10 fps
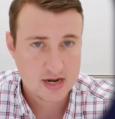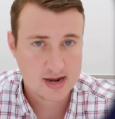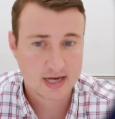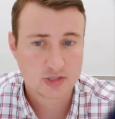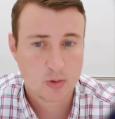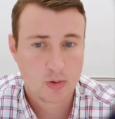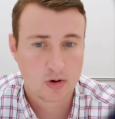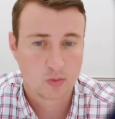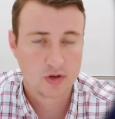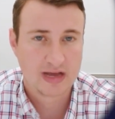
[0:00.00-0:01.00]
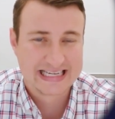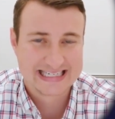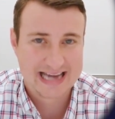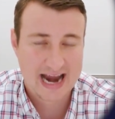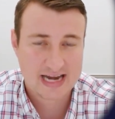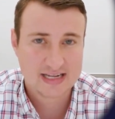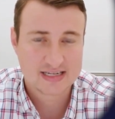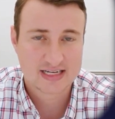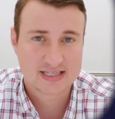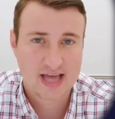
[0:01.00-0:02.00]
Next, we want to realize
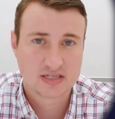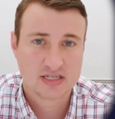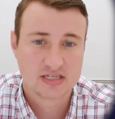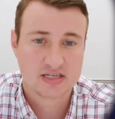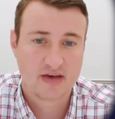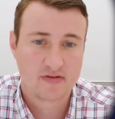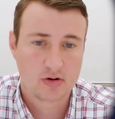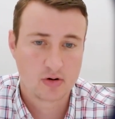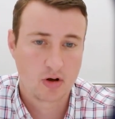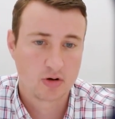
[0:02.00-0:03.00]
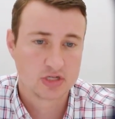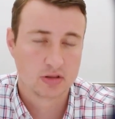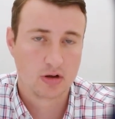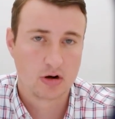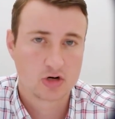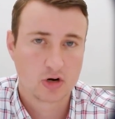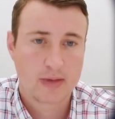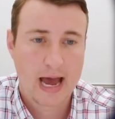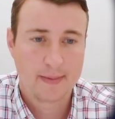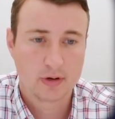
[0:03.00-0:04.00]
$96,700 in long-term
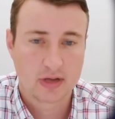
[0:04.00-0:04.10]
capital